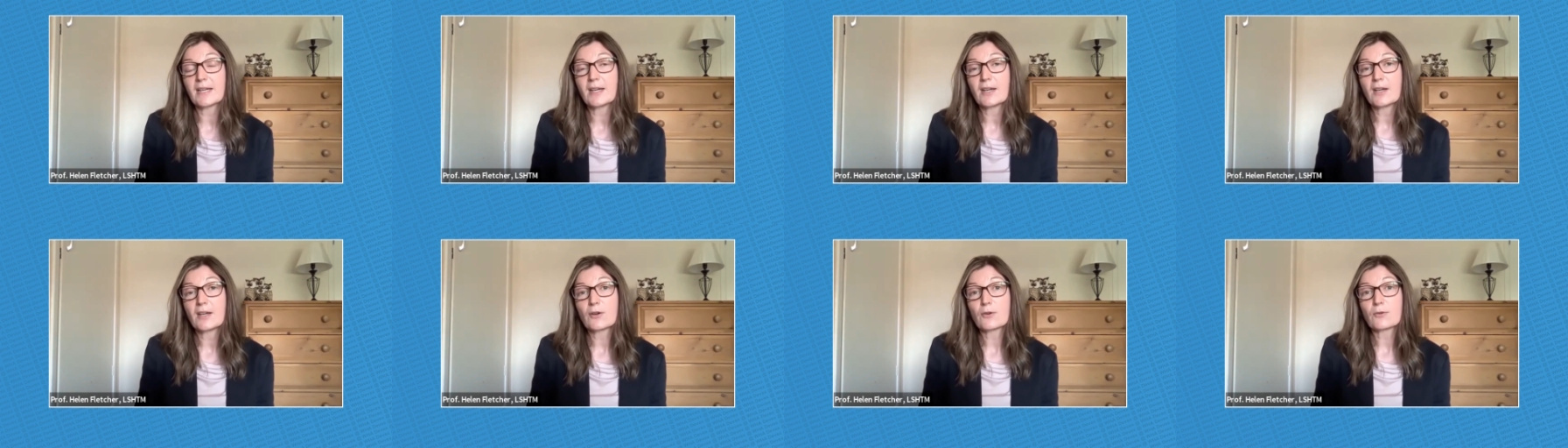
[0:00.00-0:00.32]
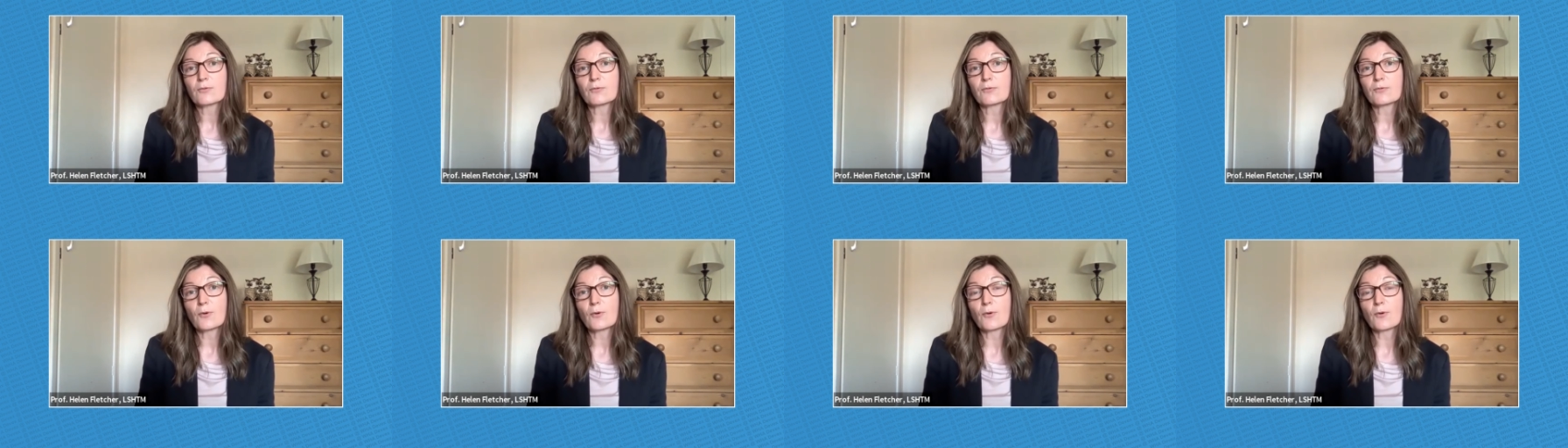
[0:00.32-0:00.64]

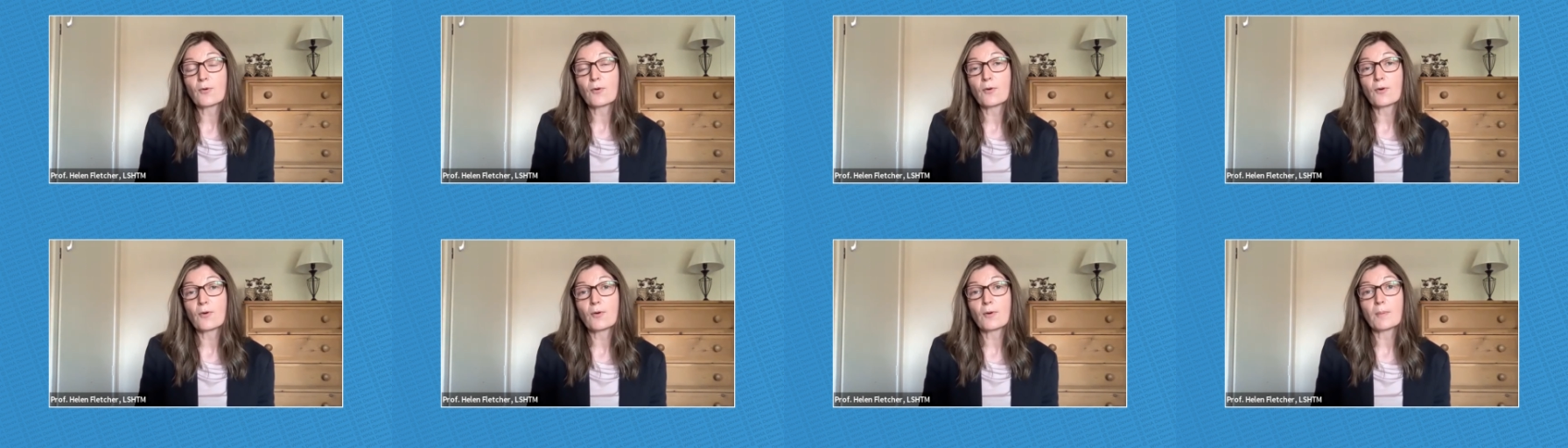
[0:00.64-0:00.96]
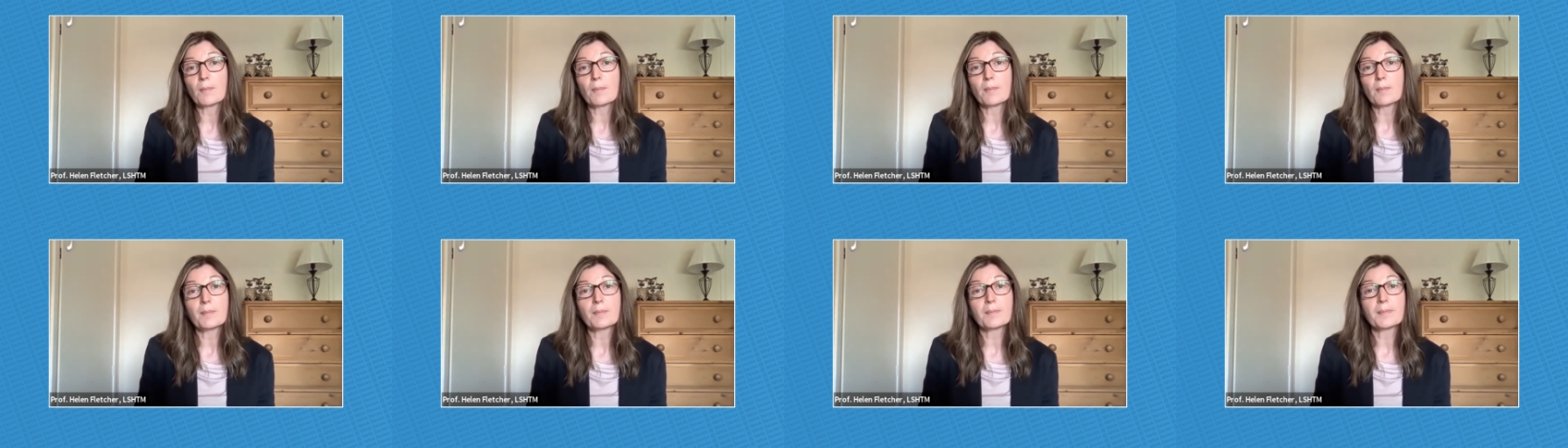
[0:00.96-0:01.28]
for
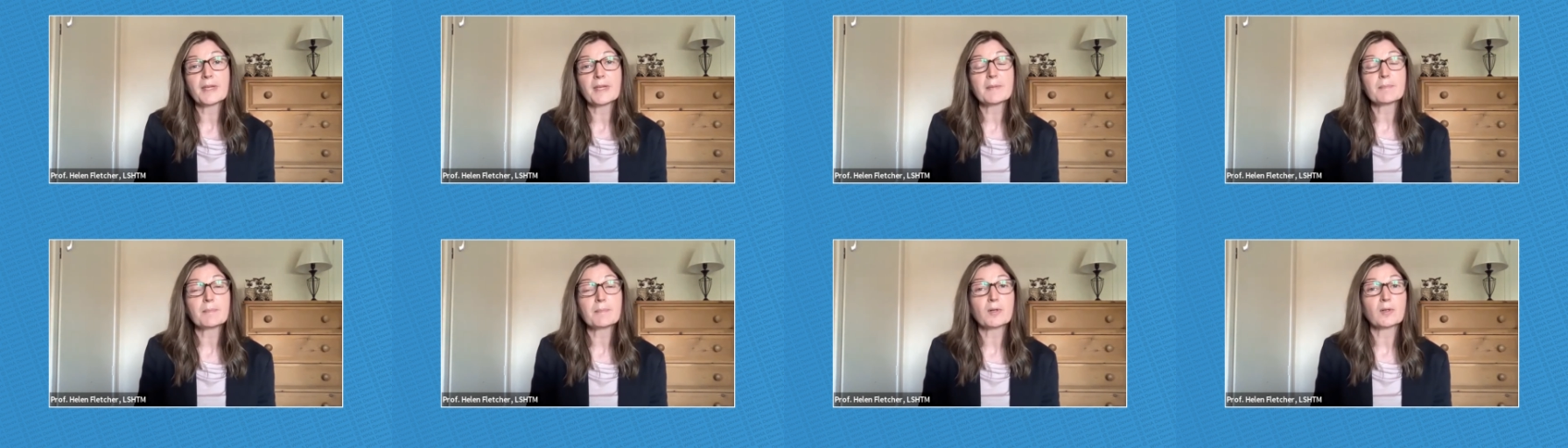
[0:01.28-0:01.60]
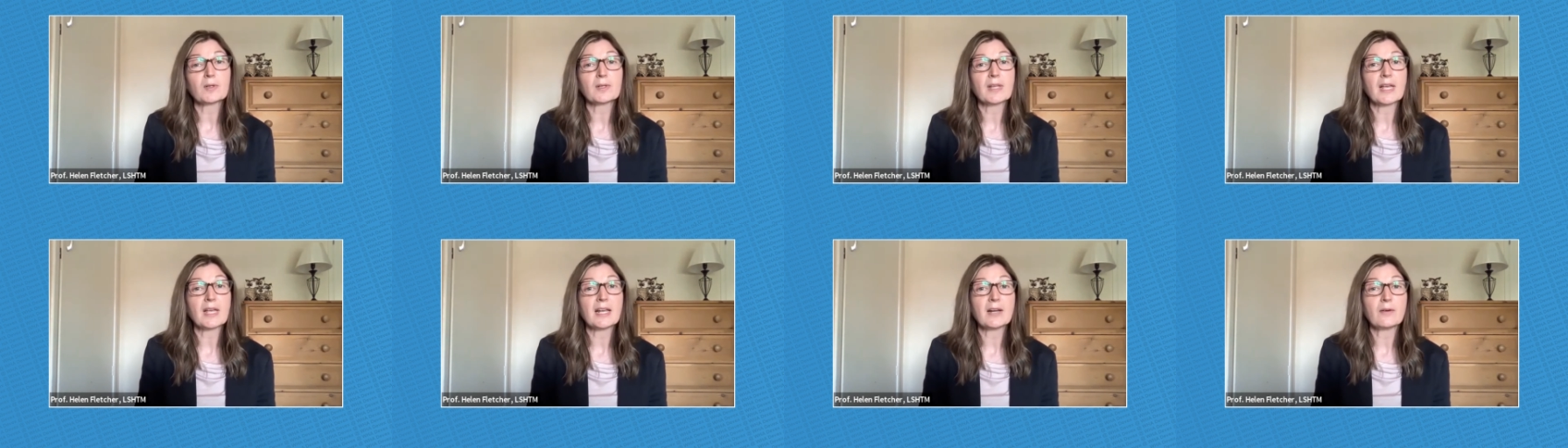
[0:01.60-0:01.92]
people
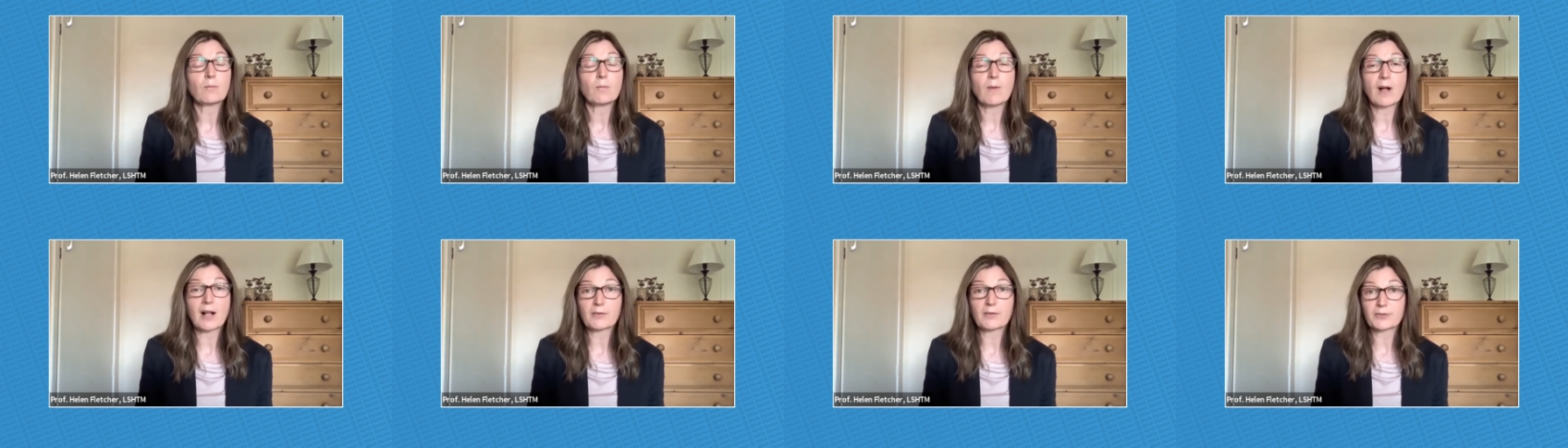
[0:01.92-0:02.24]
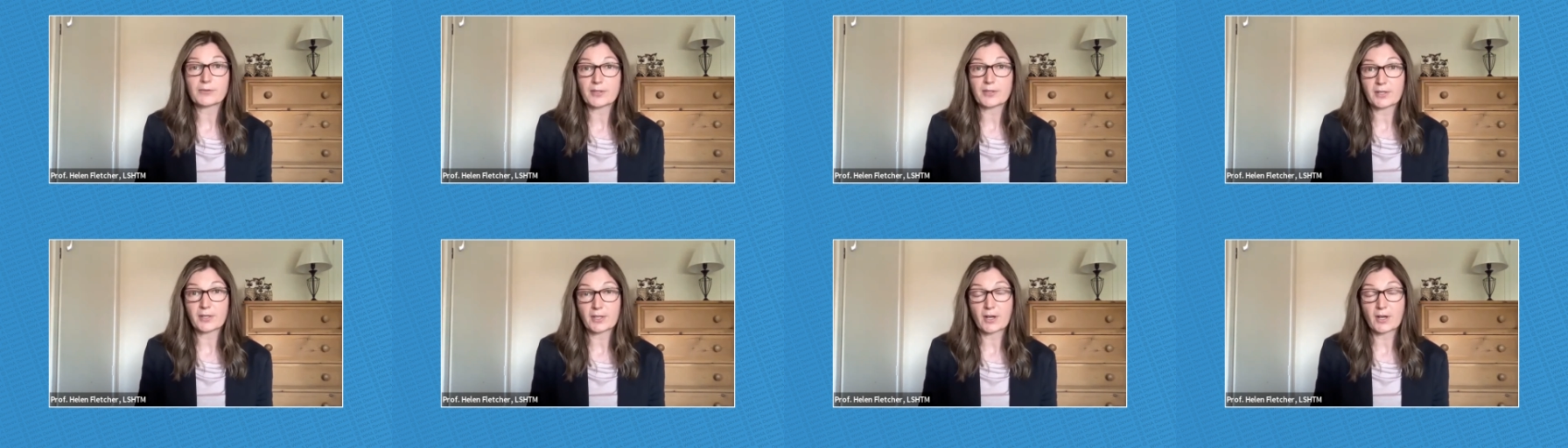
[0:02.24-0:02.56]
in wealthier
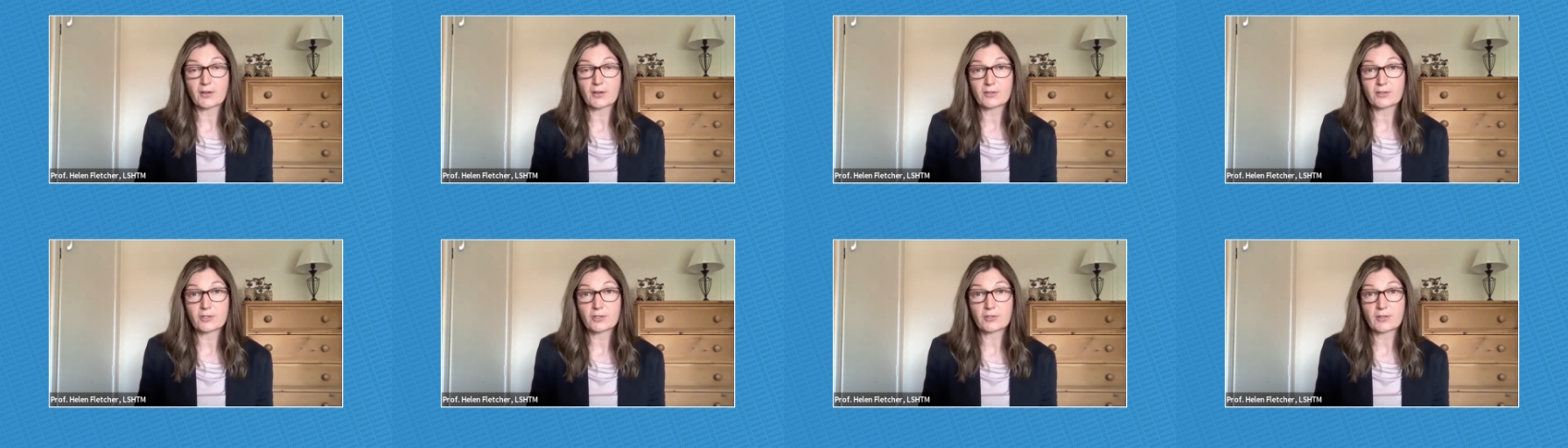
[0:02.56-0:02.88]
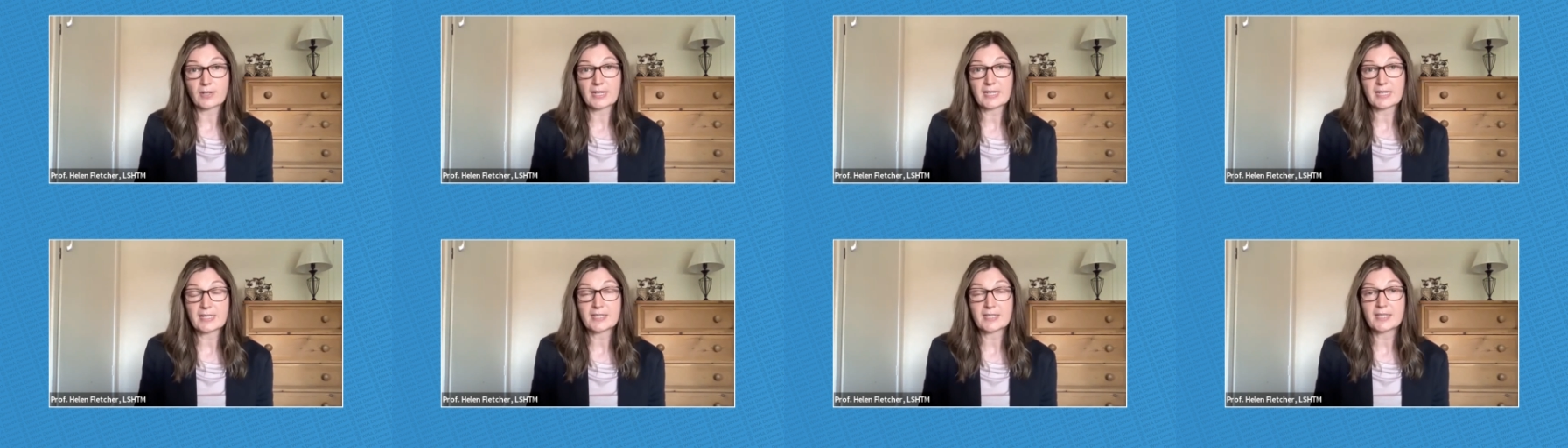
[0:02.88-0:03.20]

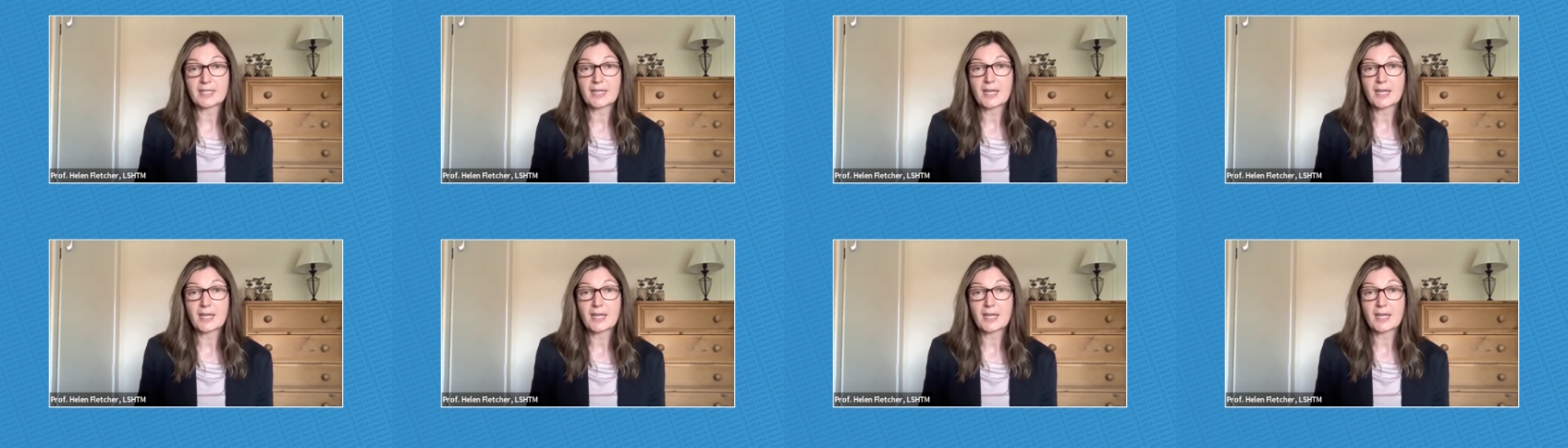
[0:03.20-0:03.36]
countries